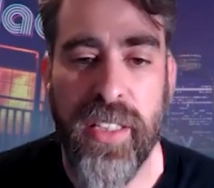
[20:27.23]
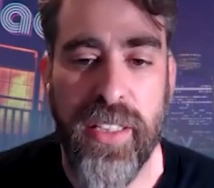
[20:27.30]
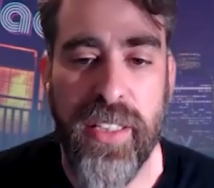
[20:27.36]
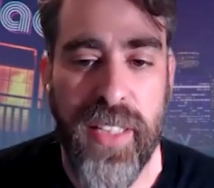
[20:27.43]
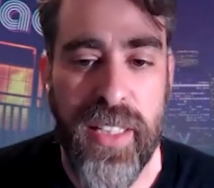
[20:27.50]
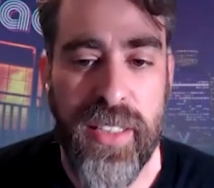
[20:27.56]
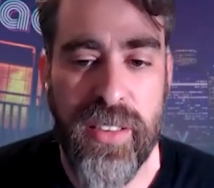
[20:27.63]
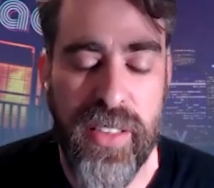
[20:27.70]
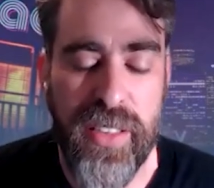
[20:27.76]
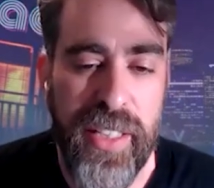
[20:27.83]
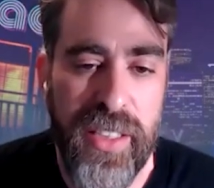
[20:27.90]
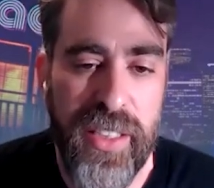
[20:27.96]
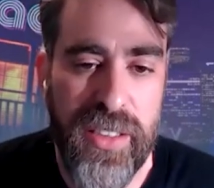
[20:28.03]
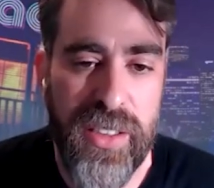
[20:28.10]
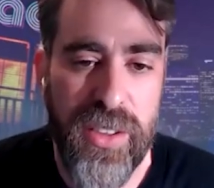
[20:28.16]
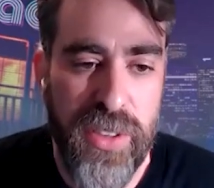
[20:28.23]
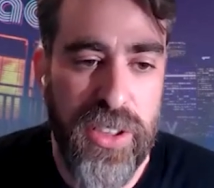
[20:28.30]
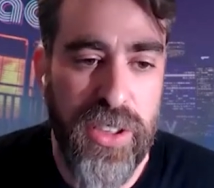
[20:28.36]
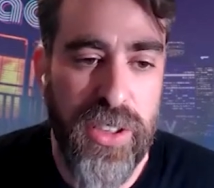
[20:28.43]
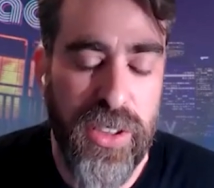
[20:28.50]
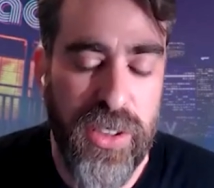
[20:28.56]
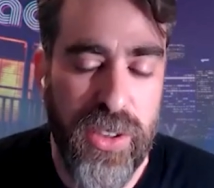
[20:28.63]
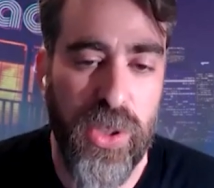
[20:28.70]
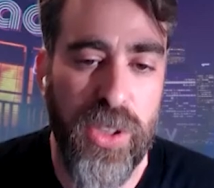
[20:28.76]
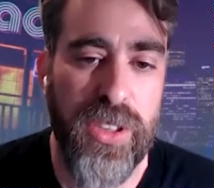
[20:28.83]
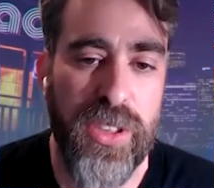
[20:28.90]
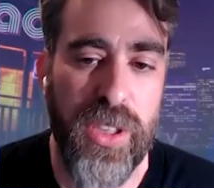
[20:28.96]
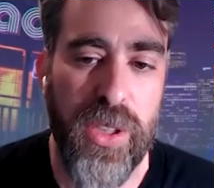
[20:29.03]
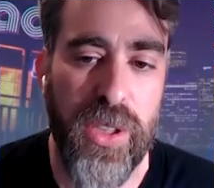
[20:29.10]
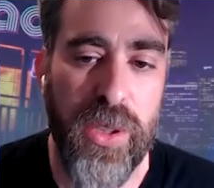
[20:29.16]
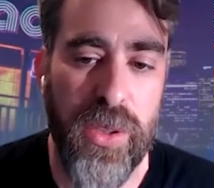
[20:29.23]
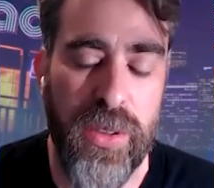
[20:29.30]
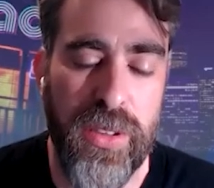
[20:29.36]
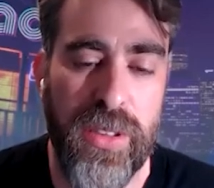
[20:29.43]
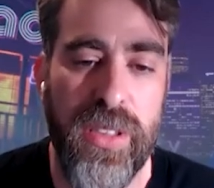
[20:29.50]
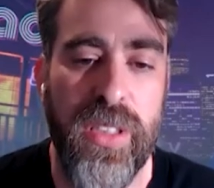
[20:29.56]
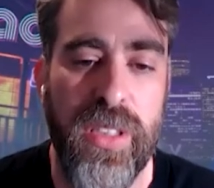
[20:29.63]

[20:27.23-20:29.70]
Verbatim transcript: And that takes the original source codes